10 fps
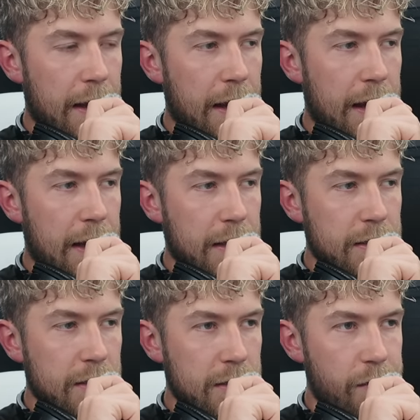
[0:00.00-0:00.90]

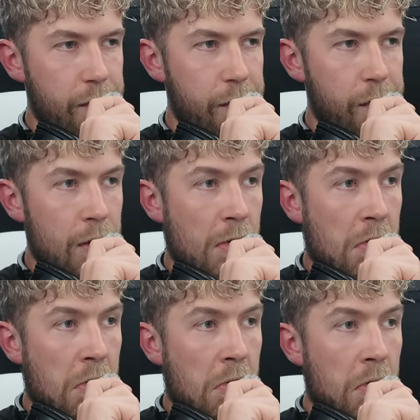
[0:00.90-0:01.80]
And
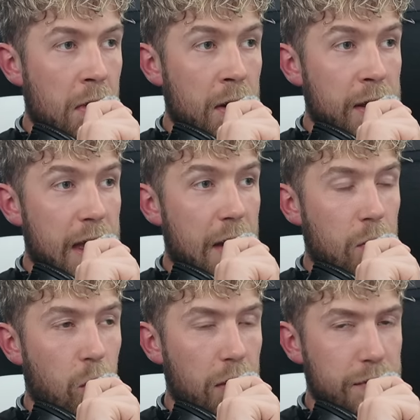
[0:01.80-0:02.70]
yeah,
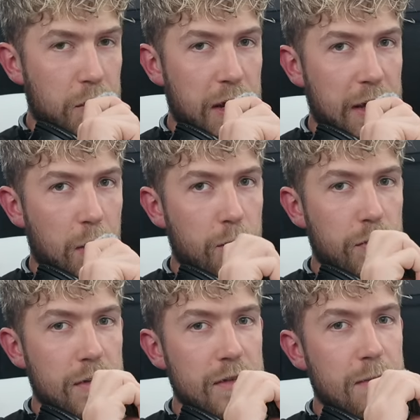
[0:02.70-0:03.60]
1 4-day
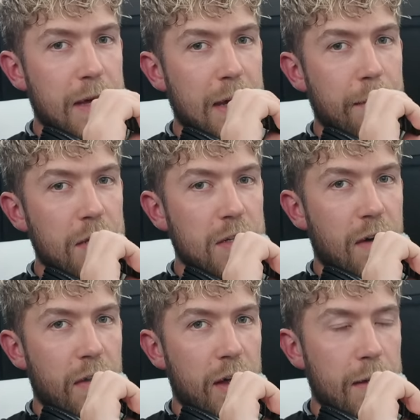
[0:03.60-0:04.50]
conference, meeting a bunch of
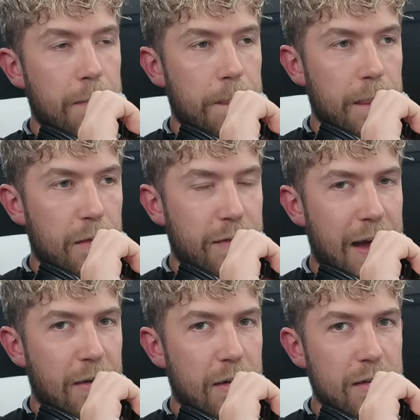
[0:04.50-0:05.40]
other
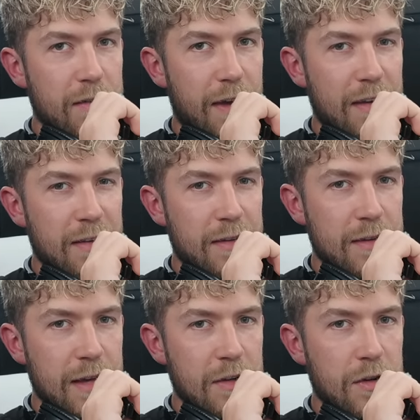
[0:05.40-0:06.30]
founders, investors,
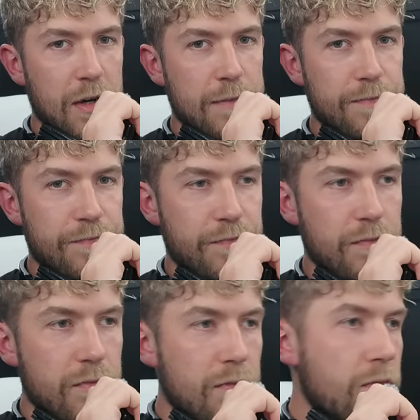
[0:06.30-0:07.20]
etc.
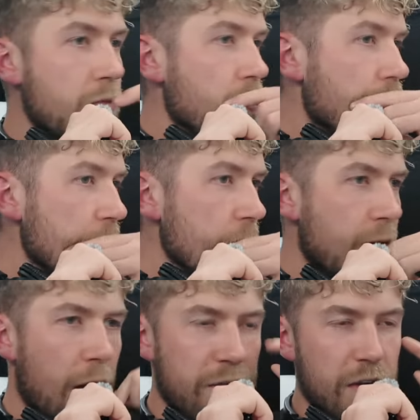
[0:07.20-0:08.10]

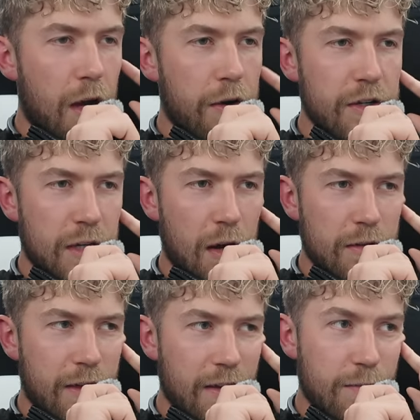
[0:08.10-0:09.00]
I was encouraged to go
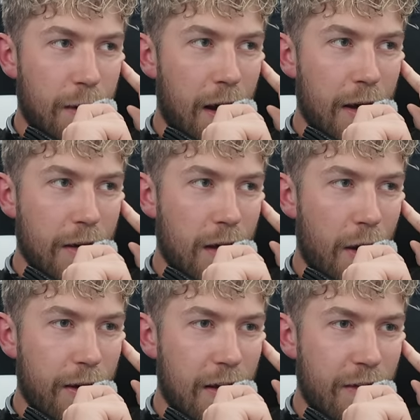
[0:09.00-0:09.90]
to this by
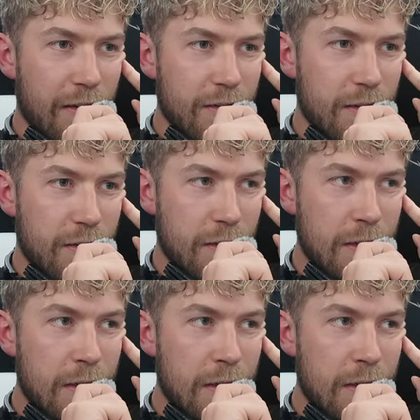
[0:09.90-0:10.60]
current investors.